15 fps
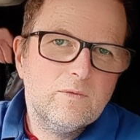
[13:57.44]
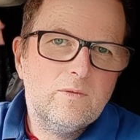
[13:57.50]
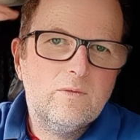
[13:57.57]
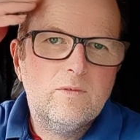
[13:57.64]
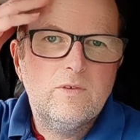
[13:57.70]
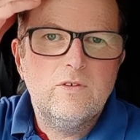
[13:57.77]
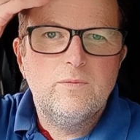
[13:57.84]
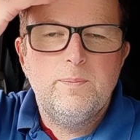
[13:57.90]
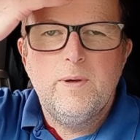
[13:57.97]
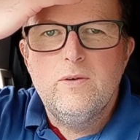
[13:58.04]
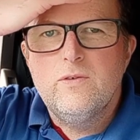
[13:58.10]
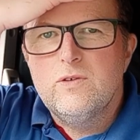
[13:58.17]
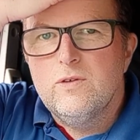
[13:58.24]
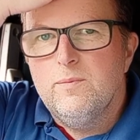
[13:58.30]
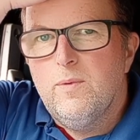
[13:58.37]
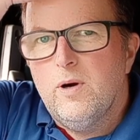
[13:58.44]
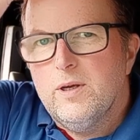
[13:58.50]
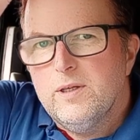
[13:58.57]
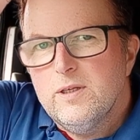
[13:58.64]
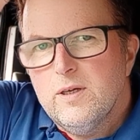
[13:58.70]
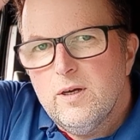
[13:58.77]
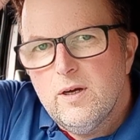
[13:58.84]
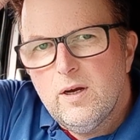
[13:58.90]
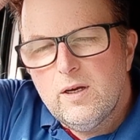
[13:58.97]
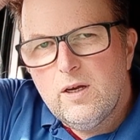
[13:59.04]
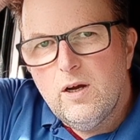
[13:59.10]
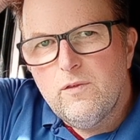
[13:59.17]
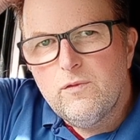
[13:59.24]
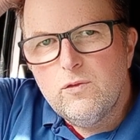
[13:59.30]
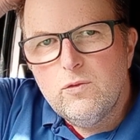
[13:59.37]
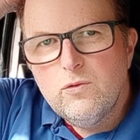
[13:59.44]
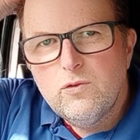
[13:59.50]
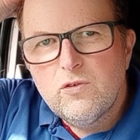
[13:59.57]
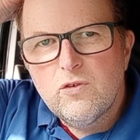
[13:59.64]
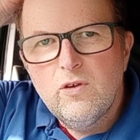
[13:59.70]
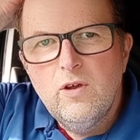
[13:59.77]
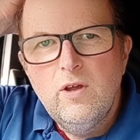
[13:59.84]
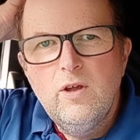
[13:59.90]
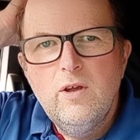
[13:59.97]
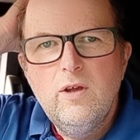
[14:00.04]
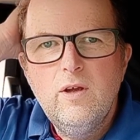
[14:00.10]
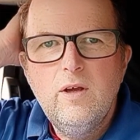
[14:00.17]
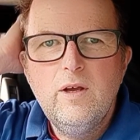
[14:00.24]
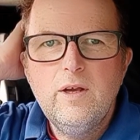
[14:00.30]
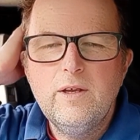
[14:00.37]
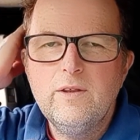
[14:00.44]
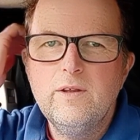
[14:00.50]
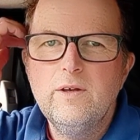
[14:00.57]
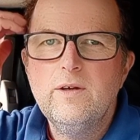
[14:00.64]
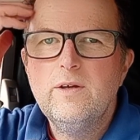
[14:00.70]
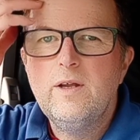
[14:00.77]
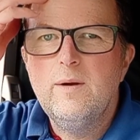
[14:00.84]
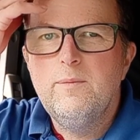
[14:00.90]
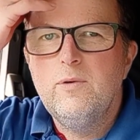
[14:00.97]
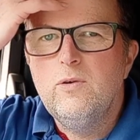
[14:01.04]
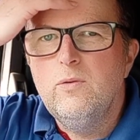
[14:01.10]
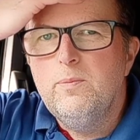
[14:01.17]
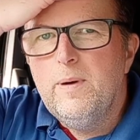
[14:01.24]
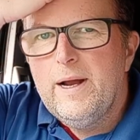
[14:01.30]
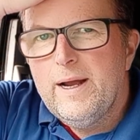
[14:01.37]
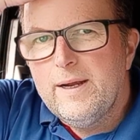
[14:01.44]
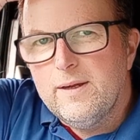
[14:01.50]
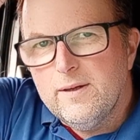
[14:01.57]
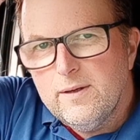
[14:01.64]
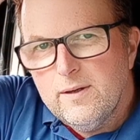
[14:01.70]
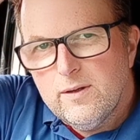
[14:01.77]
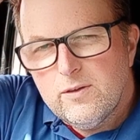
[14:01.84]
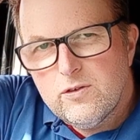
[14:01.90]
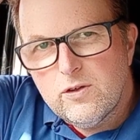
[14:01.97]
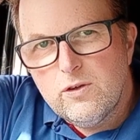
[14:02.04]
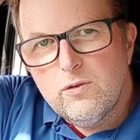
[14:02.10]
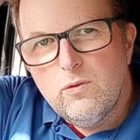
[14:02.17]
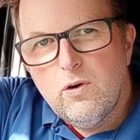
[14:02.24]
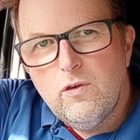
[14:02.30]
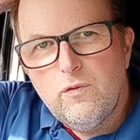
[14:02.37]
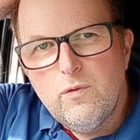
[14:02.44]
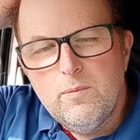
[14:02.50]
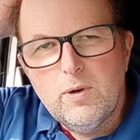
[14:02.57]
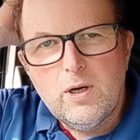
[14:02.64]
disposed of my coveralls in their chemical bag and took it all off with my